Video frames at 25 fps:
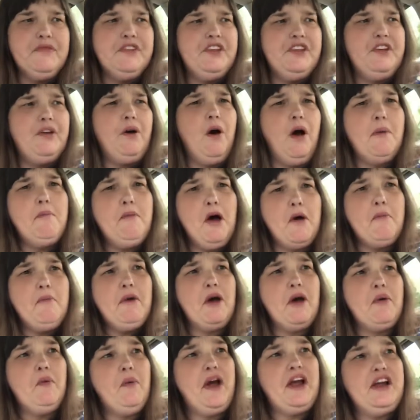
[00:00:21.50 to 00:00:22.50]
so I'm on
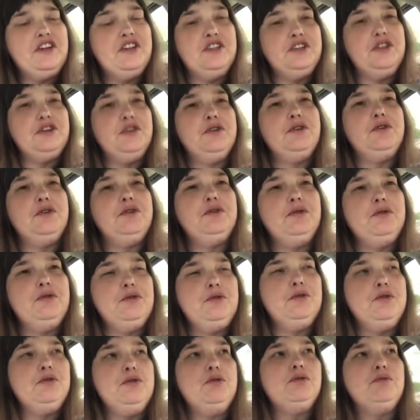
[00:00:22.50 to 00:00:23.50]
my way
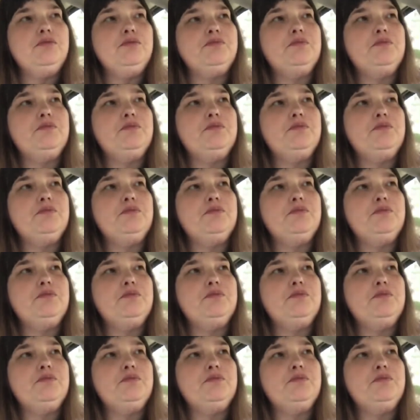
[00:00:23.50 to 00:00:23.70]
to.